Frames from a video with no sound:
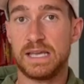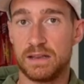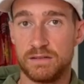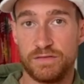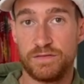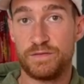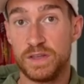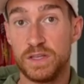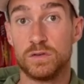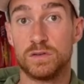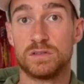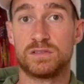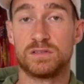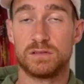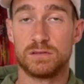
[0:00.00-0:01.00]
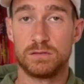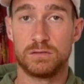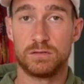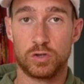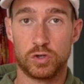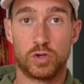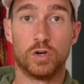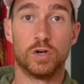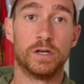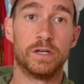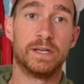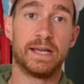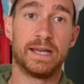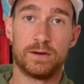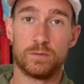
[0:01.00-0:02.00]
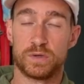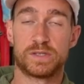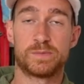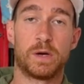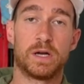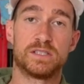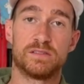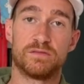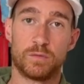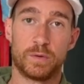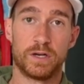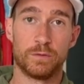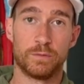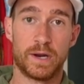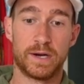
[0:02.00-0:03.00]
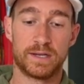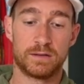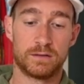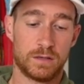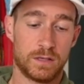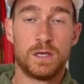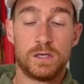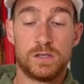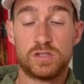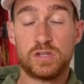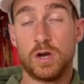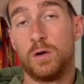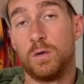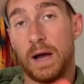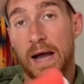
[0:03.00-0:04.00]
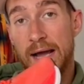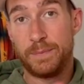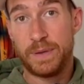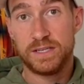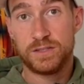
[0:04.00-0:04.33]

and feels good and responsive when you're running. So I paid